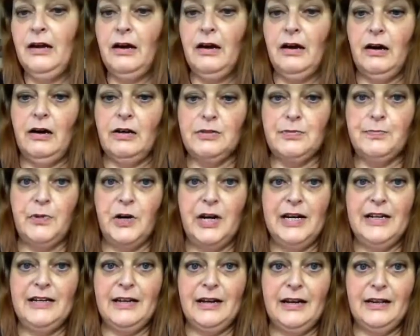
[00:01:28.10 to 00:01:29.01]
I'll
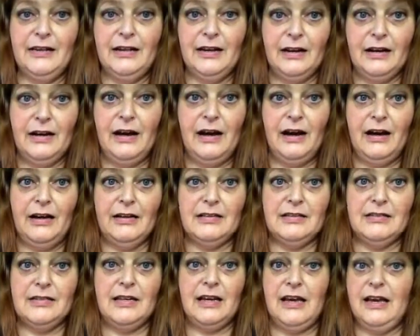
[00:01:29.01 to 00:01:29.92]
spray down the
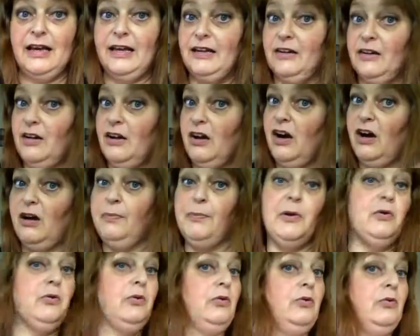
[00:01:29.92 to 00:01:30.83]
glass and
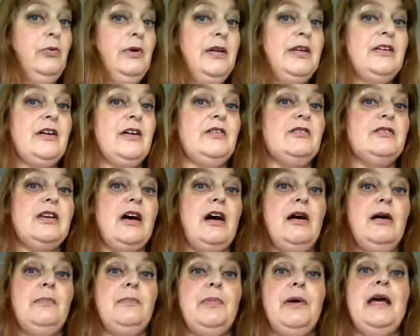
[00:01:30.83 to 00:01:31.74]
open all the windows
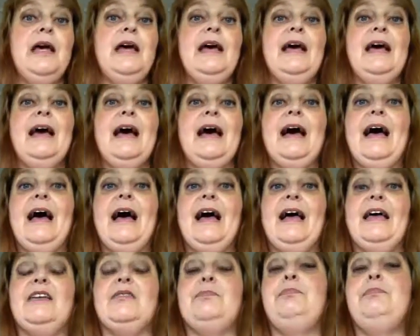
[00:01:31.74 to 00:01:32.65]
up
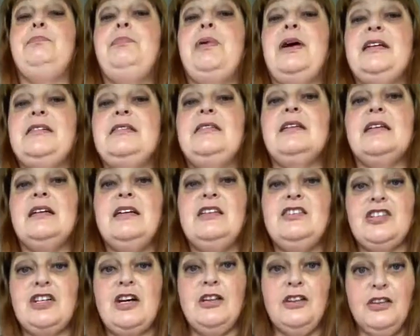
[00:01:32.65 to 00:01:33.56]
and basically
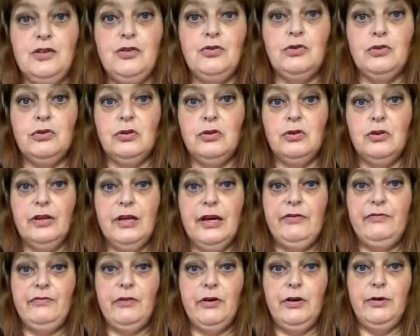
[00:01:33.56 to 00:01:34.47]
shut the door on
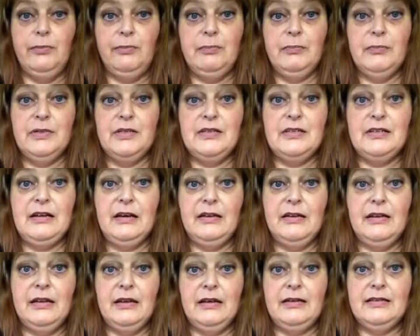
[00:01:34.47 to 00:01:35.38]
that room so
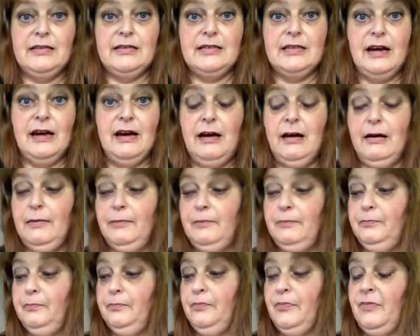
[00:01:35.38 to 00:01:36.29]
that
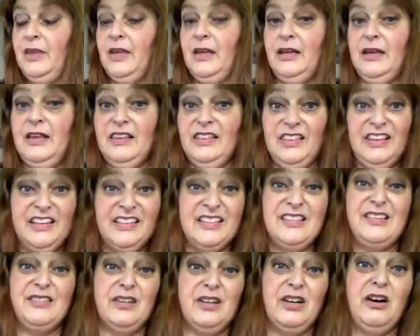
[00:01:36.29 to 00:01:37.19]

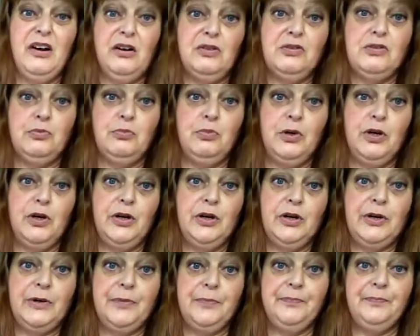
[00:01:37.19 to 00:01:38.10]
this can go to
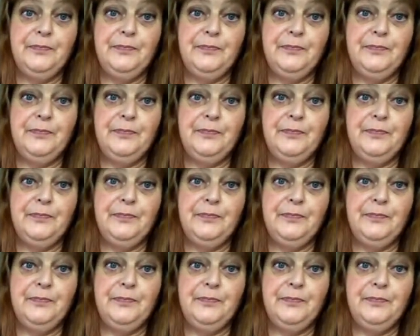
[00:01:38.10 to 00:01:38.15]
work.